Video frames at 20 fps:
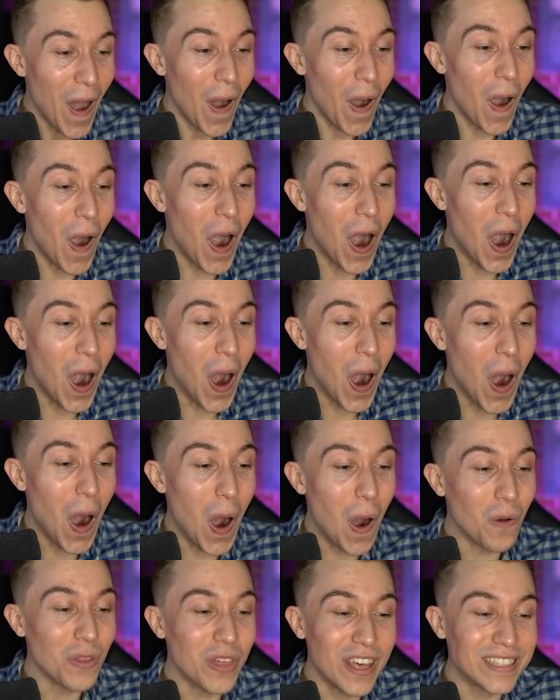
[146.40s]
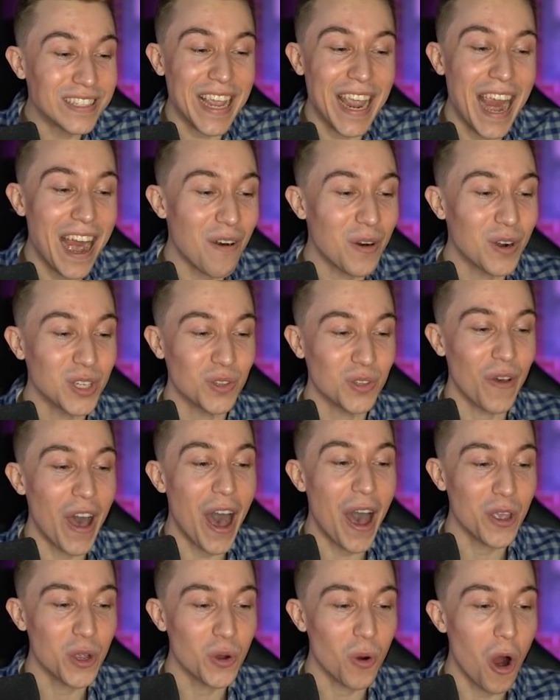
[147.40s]
Oh, this arrow's
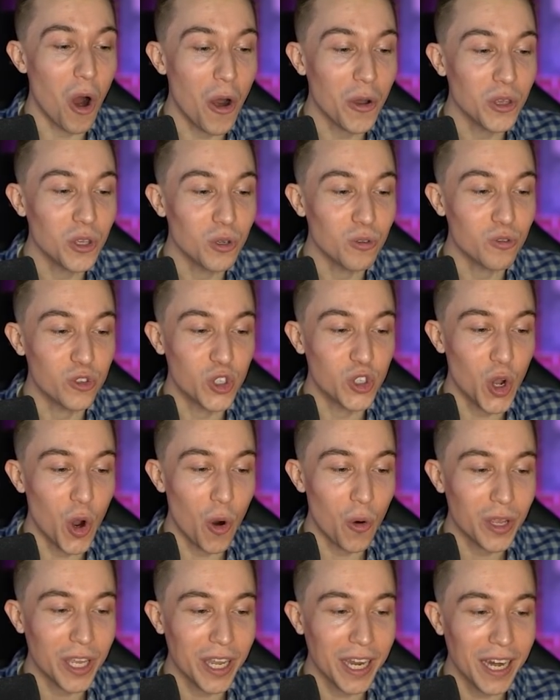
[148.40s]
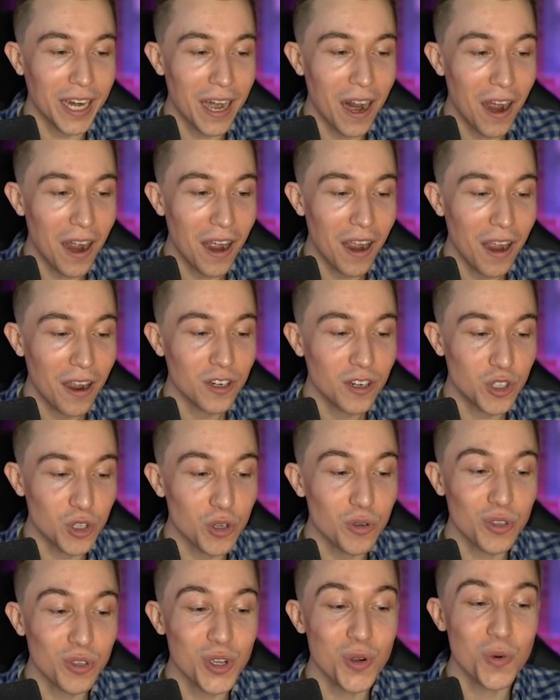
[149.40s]
value. Are you joking?
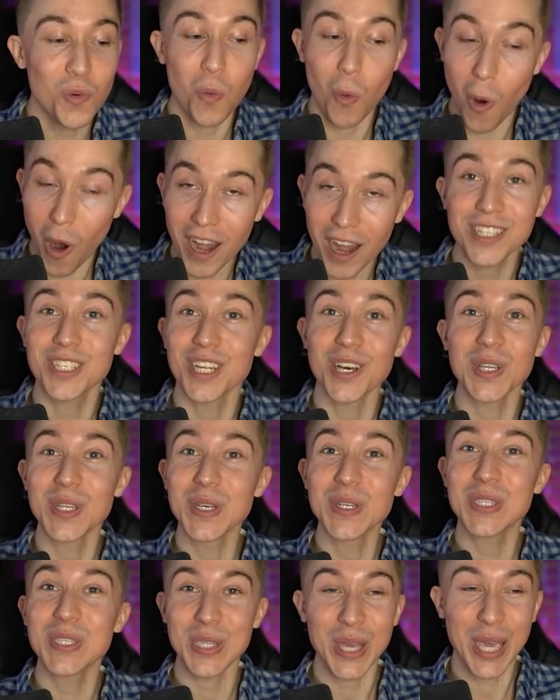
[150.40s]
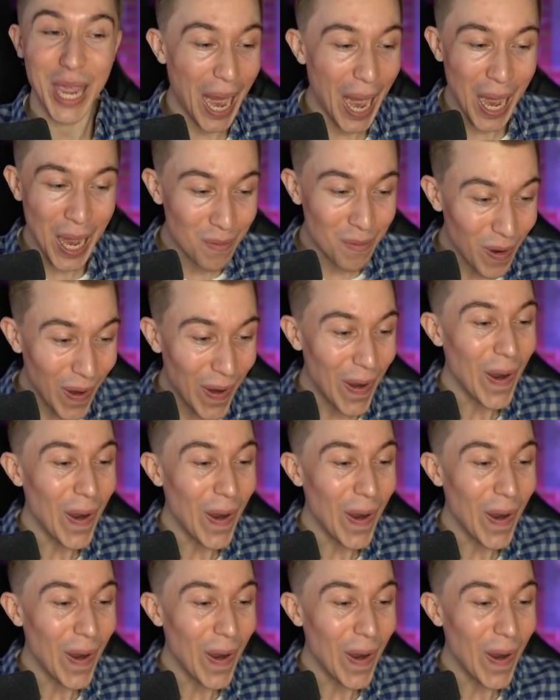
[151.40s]
Do you want to lose the game?